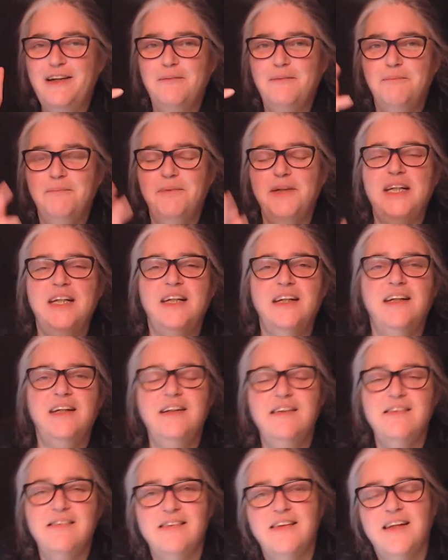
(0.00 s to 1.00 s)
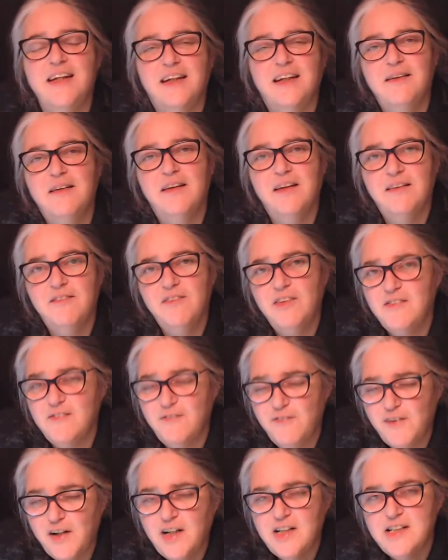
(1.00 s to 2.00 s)
But it is like it's
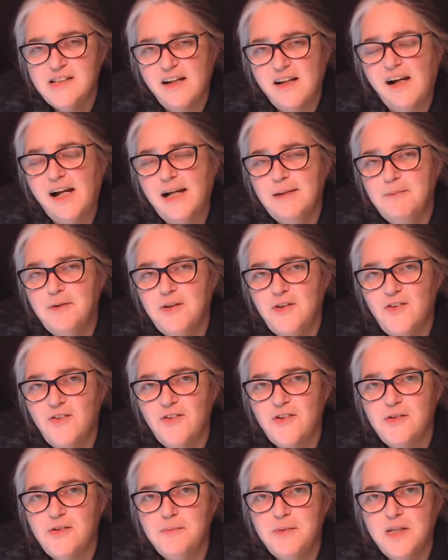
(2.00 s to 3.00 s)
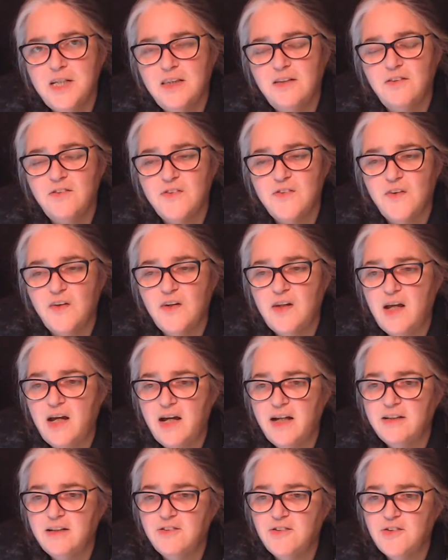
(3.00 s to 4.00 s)
very time consuming. There's a
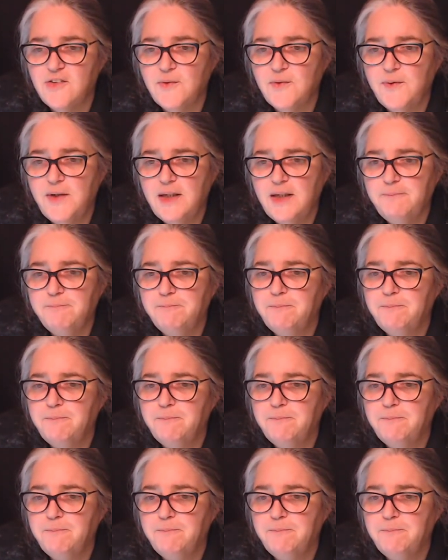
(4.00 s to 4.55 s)
lot to it.